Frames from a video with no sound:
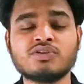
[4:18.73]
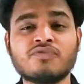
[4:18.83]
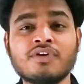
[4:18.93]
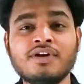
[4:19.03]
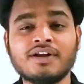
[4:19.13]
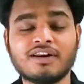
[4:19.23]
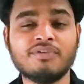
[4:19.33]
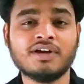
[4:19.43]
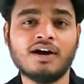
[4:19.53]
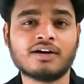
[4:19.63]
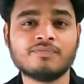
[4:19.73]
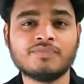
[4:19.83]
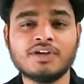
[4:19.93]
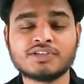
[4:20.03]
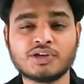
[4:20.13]
of clubbing are
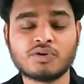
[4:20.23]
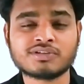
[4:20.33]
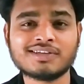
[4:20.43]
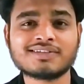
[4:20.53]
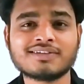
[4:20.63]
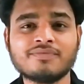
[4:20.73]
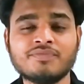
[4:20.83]
cirrhosis,